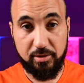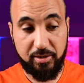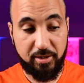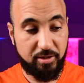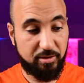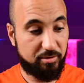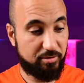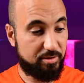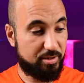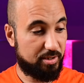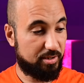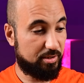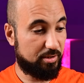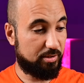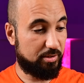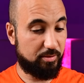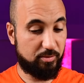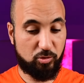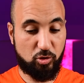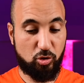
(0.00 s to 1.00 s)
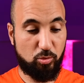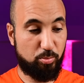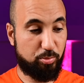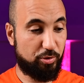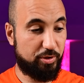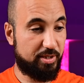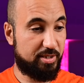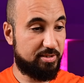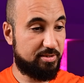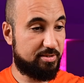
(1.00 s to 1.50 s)
near the
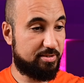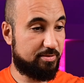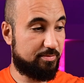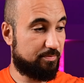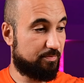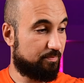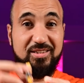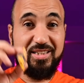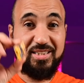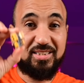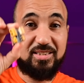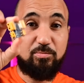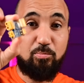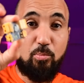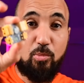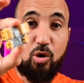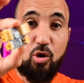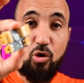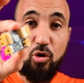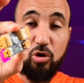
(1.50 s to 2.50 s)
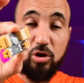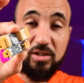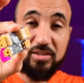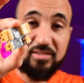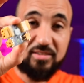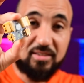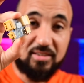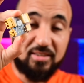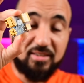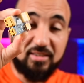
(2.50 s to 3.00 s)
components. The
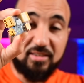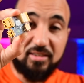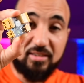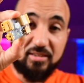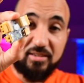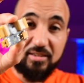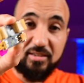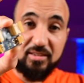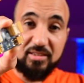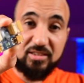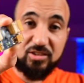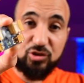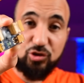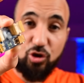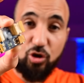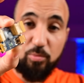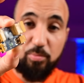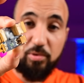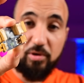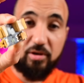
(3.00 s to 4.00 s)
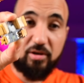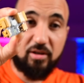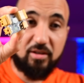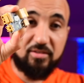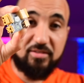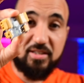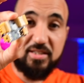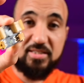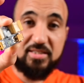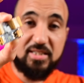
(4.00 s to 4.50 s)
smoked stopper,
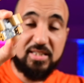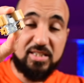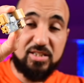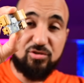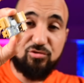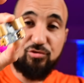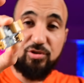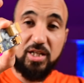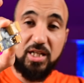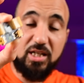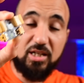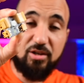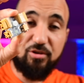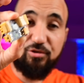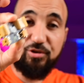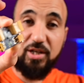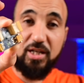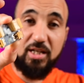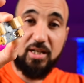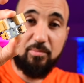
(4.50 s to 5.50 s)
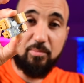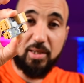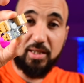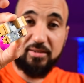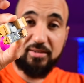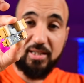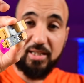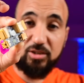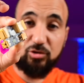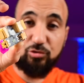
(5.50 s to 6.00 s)
this is really
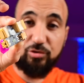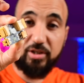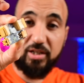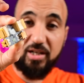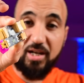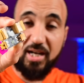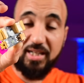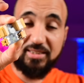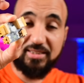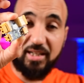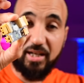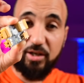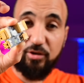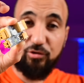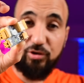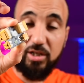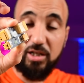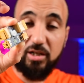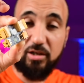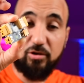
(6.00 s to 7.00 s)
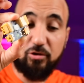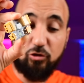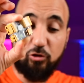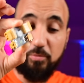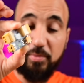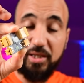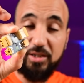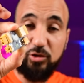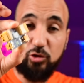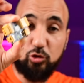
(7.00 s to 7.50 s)
mandatory, guys. I really
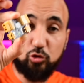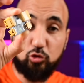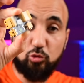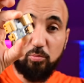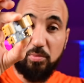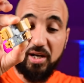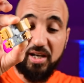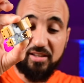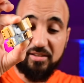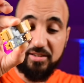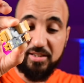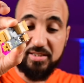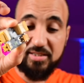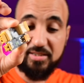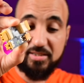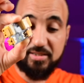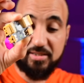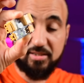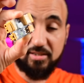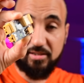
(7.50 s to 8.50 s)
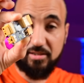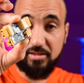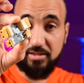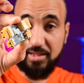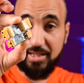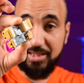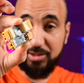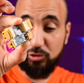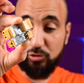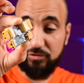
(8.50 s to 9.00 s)
recommend you to buy this
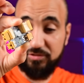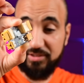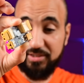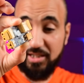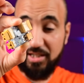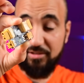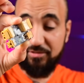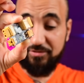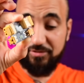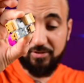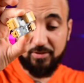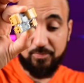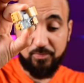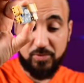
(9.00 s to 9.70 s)
kind of stuff,